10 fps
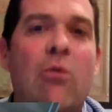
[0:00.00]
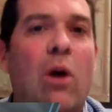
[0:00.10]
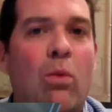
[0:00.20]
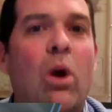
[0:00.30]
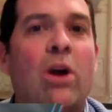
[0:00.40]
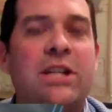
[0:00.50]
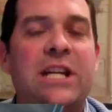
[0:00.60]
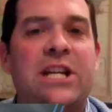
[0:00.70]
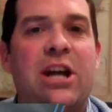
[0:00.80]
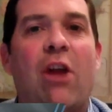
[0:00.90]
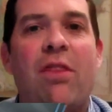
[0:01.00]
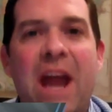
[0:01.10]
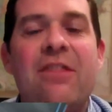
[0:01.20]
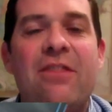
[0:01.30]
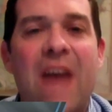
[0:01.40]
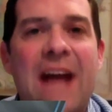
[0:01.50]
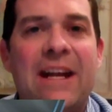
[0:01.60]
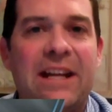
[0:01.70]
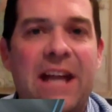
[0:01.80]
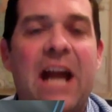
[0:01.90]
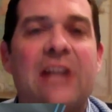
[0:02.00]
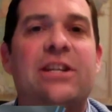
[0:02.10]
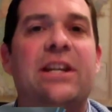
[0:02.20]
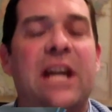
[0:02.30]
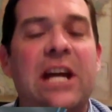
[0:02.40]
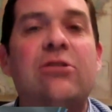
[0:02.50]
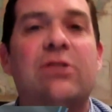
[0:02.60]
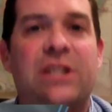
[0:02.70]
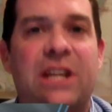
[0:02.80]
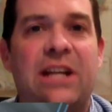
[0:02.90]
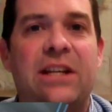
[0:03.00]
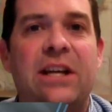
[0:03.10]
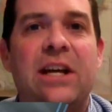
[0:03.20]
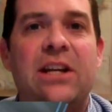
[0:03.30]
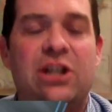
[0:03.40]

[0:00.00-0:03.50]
what we're teaching? Are they that engaged and interested to